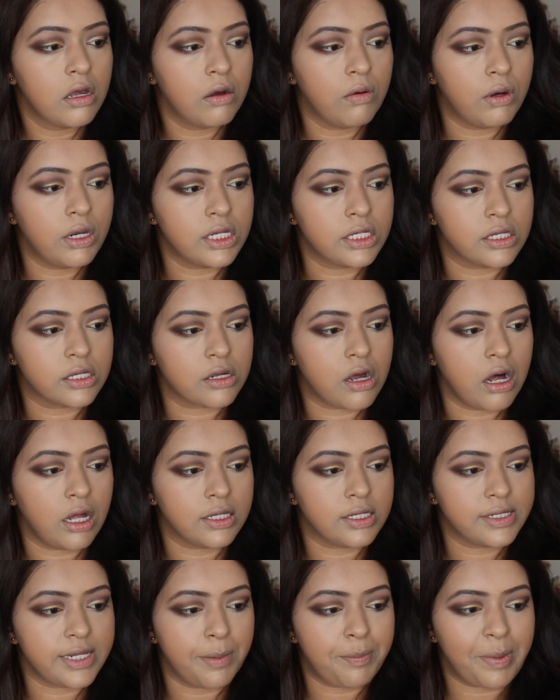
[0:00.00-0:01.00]
what is it
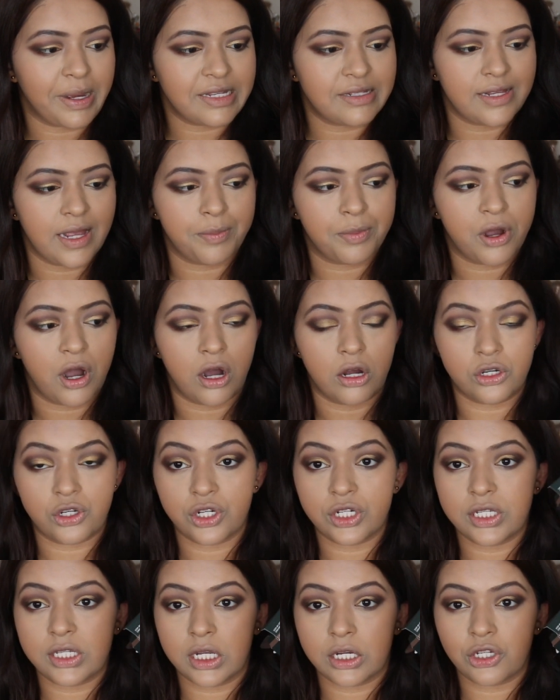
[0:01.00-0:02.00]
called? Step by Step
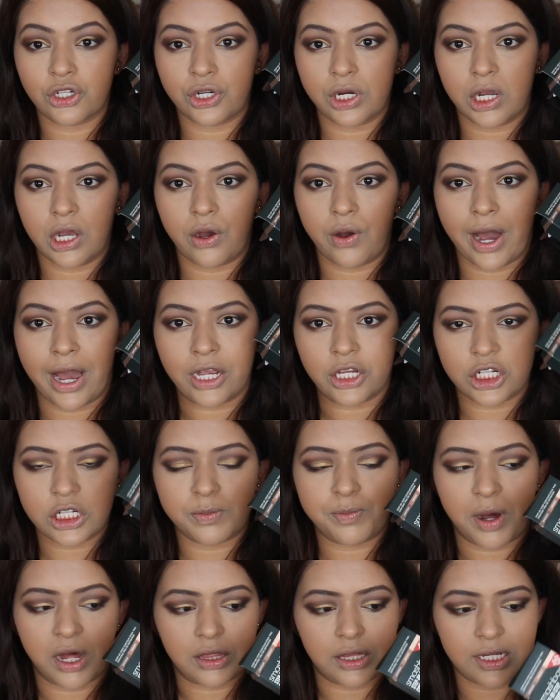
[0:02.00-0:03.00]
Contour Stick Trio. I
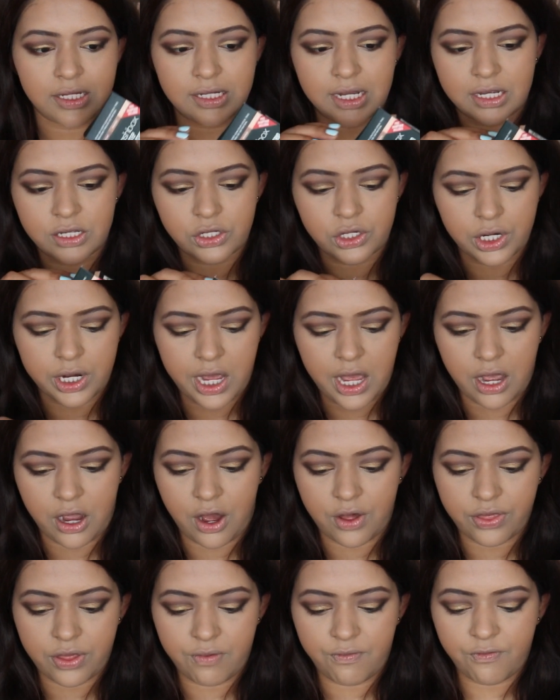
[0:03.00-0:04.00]
just bought these yesterday. I
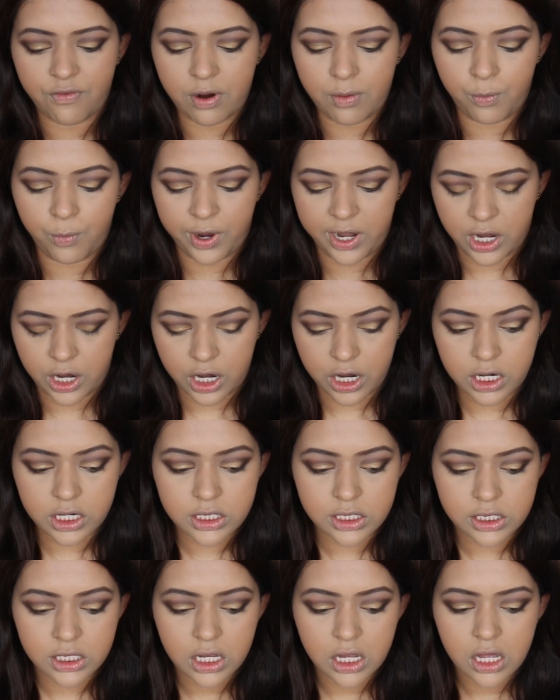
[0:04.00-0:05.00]
got them from Winners.